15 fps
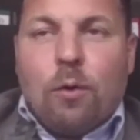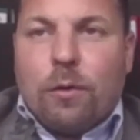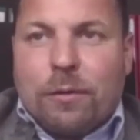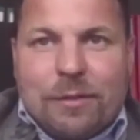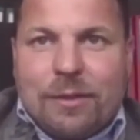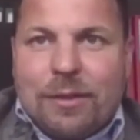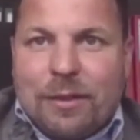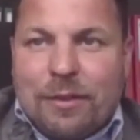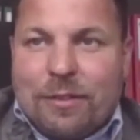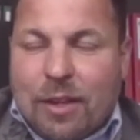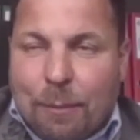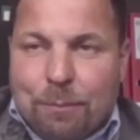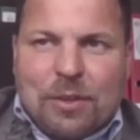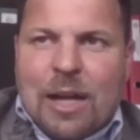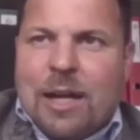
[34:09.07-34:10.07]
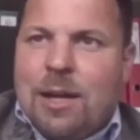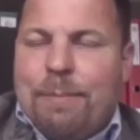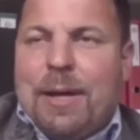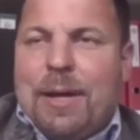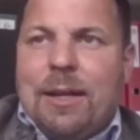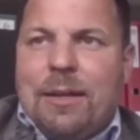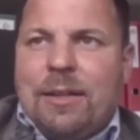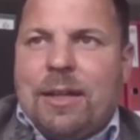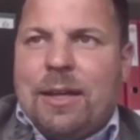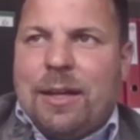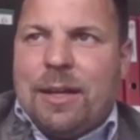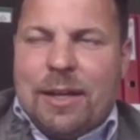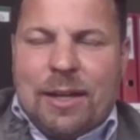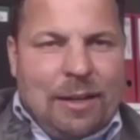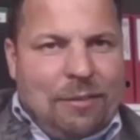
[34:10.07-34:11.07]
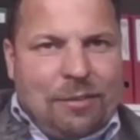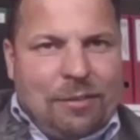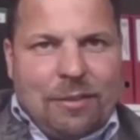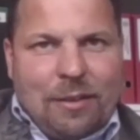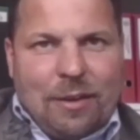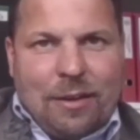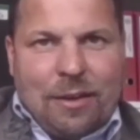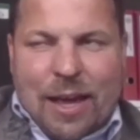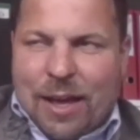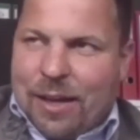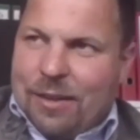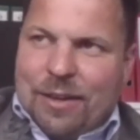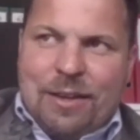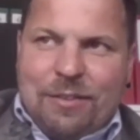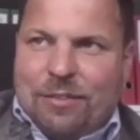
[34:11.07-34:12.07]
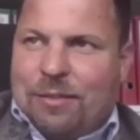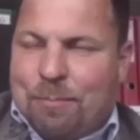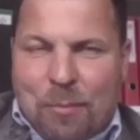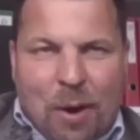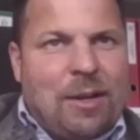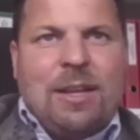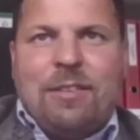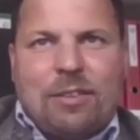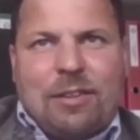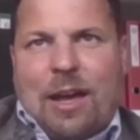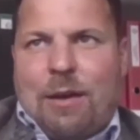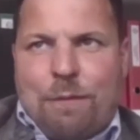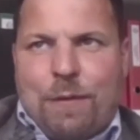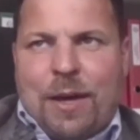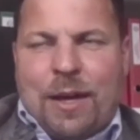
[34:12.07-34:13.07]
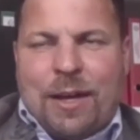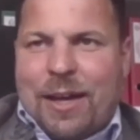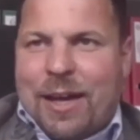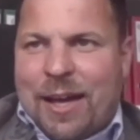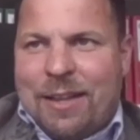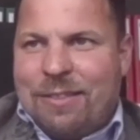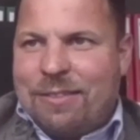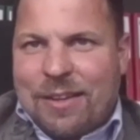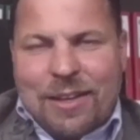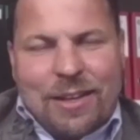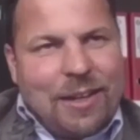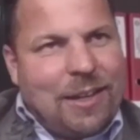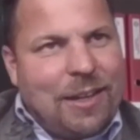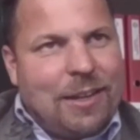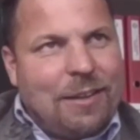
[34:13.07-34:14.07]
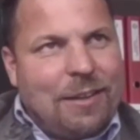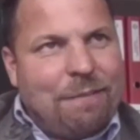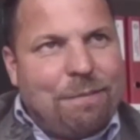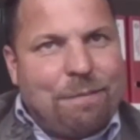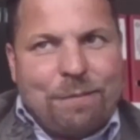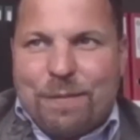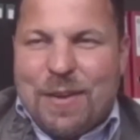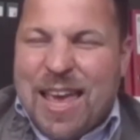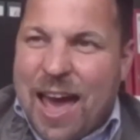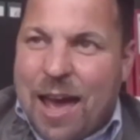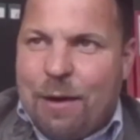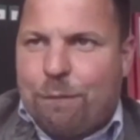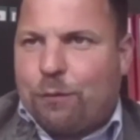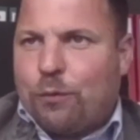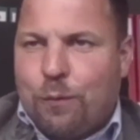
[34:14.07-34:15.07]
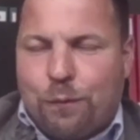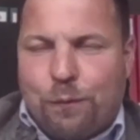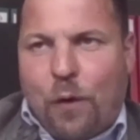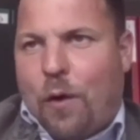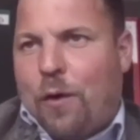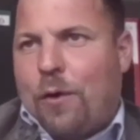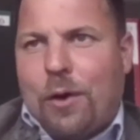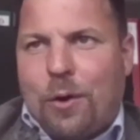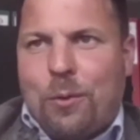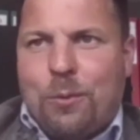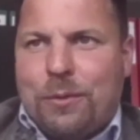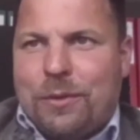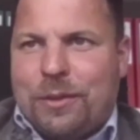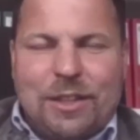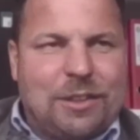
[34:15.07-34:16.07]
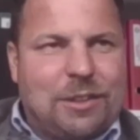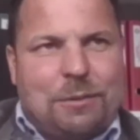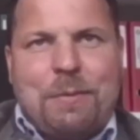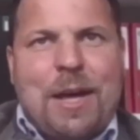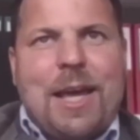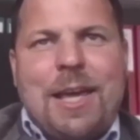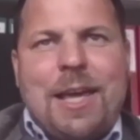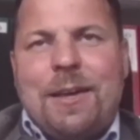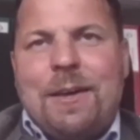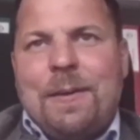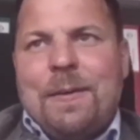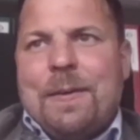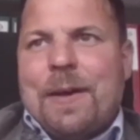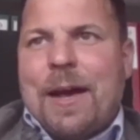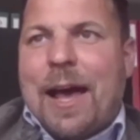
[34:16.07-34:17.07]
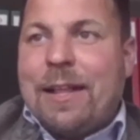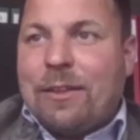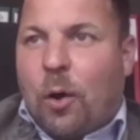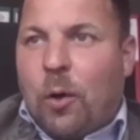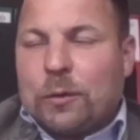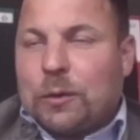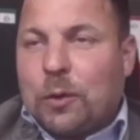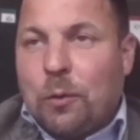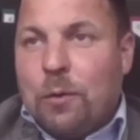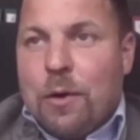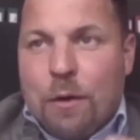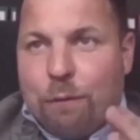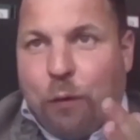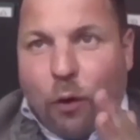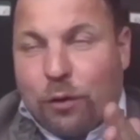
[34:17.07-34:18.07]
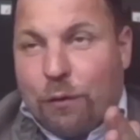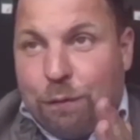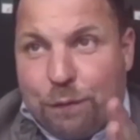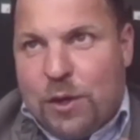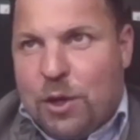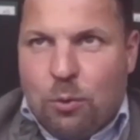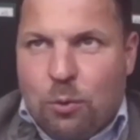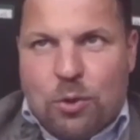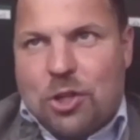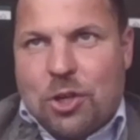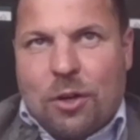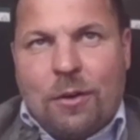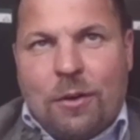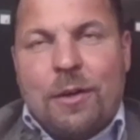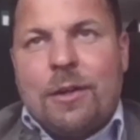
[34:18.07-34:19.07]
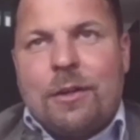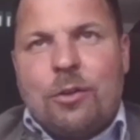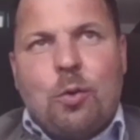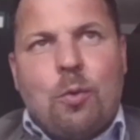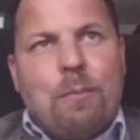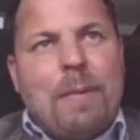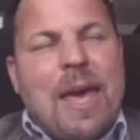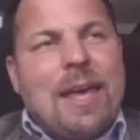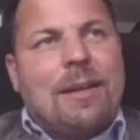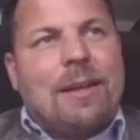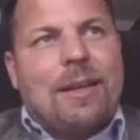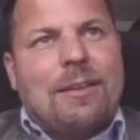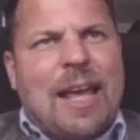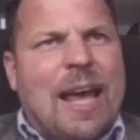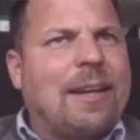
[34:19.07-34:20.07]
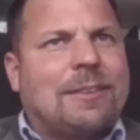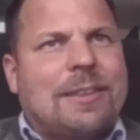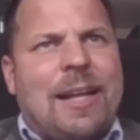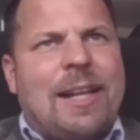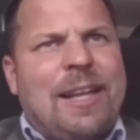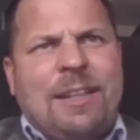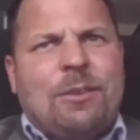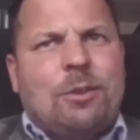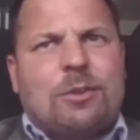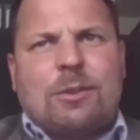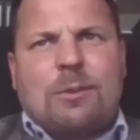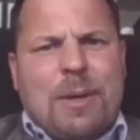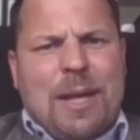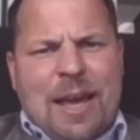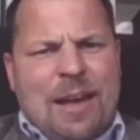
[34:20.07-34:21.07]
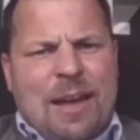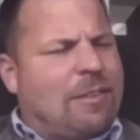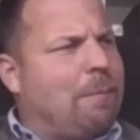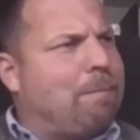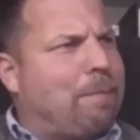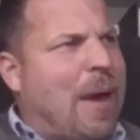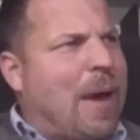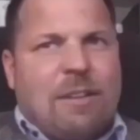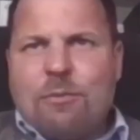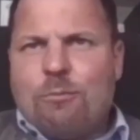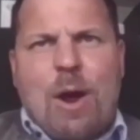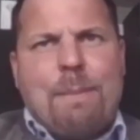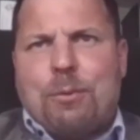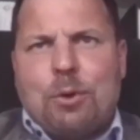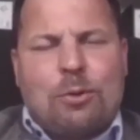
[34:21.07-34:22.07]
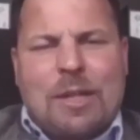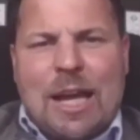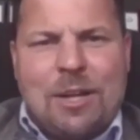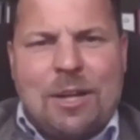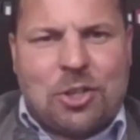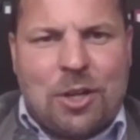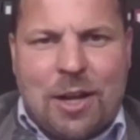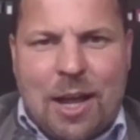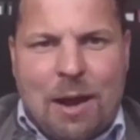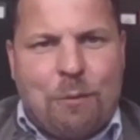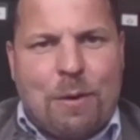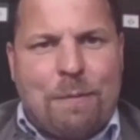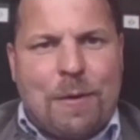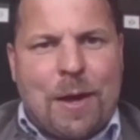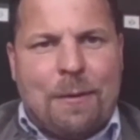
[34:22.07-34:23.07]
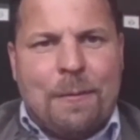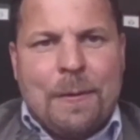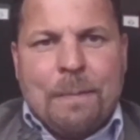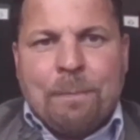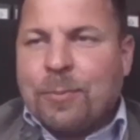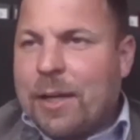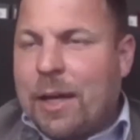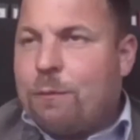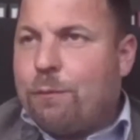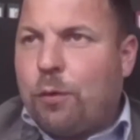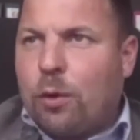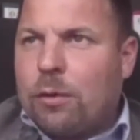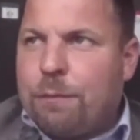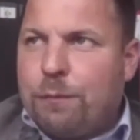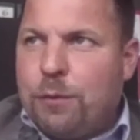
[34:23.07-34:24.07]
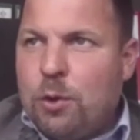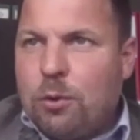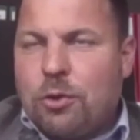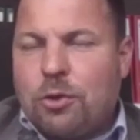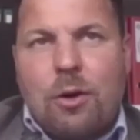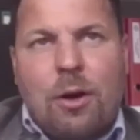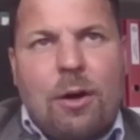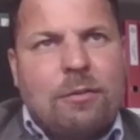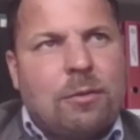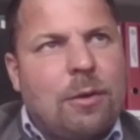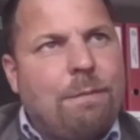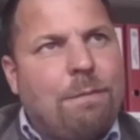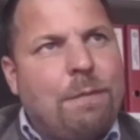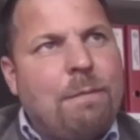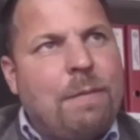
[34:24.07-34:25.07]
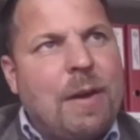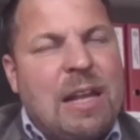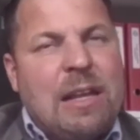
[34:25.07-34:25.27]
the sustainability is money saving, and we have to follow this way, and also for the future to make the textile industry has a bad reputation everywhere. And for the future also, if we will